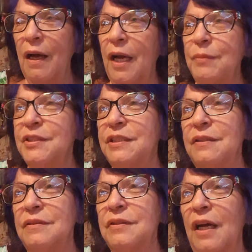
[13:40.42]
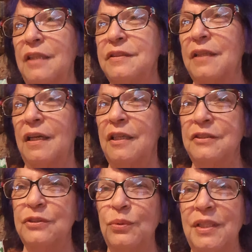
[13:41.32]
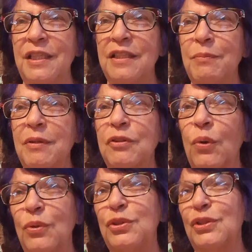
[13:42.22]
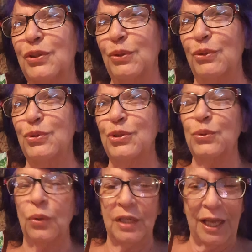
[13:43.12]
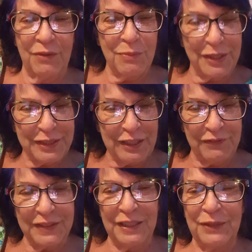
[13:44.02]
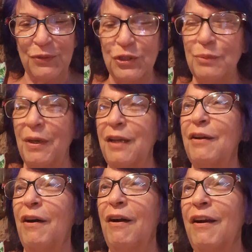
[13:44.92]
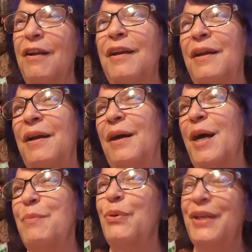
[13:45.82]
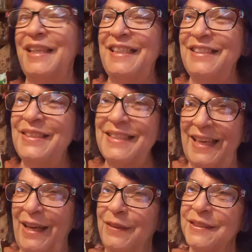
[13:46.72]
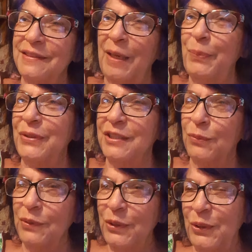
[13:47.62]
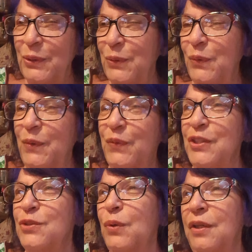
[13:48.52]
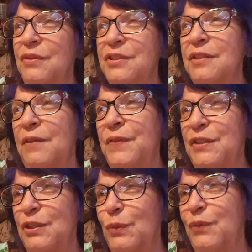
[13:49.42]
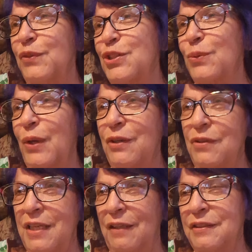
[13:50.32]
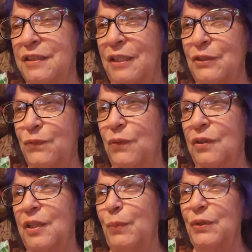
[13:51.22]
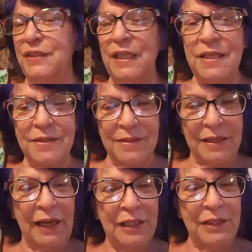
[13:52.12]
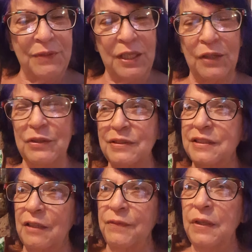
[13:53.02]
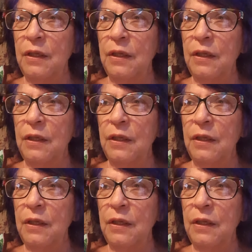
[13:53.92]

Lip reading: I'm still not doing anything but going to the grocery store and having my stuff delivered to my car. I bring it into the house and I put the refrigerator stuff into the refrigerator downstairs for a couple of days, and then I leave the other stuff,